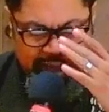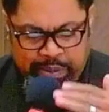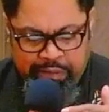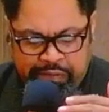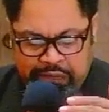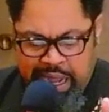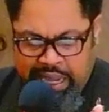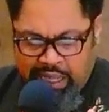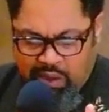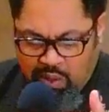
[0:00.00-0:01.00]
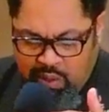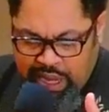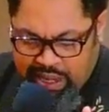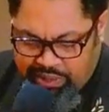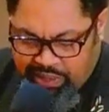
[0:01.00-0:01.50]
prophetic
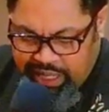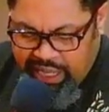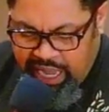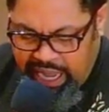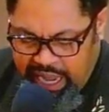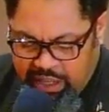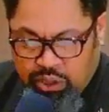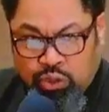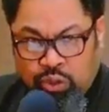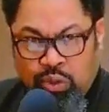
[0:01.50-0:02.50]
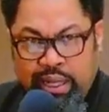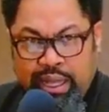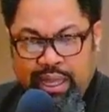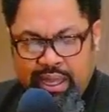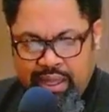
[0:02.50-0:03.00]
witnessing and
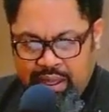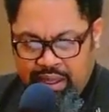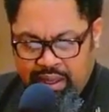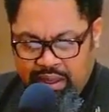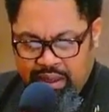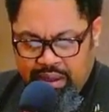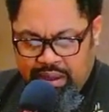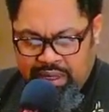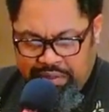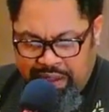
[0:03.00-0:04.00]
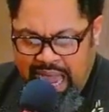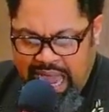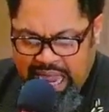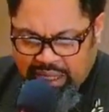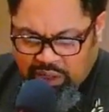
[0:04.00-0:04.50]
truly
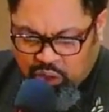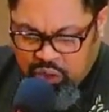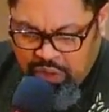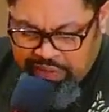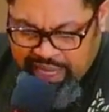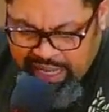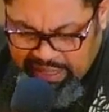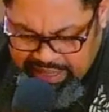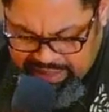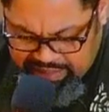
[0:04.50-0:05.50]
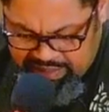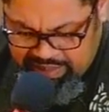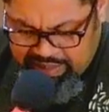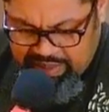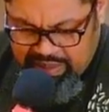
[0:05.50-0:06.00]
divine truth telling.
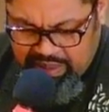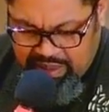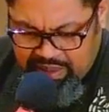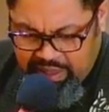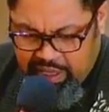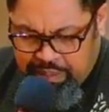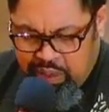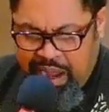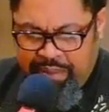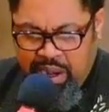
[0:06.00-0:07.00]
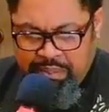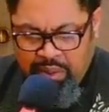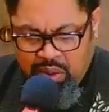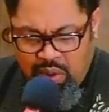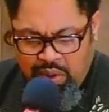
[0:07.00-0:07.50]
They're the primary
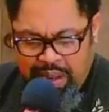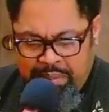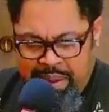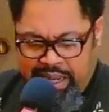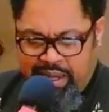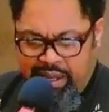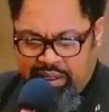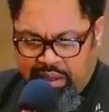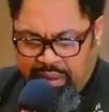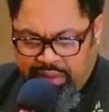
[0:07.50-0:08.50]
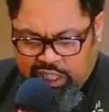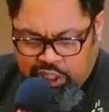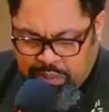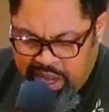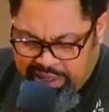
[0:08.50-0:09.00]
mode and mechanism of
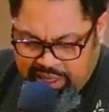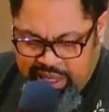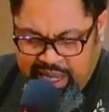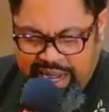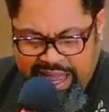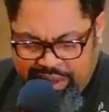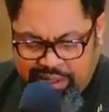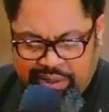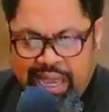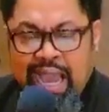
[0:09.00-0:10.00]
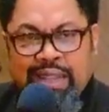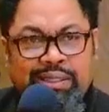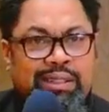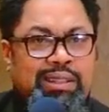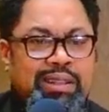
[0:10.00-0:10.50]
expressing and
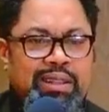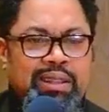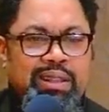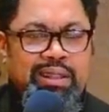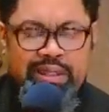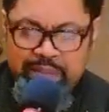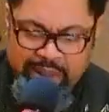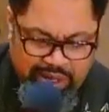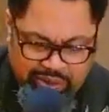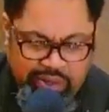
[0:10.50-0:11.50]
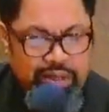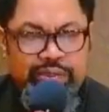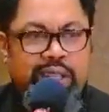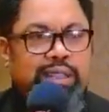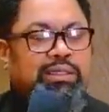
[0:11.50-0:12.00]
exercising the ministry of
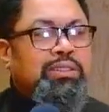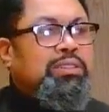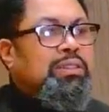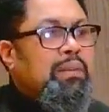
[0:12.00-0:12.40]
Jesus.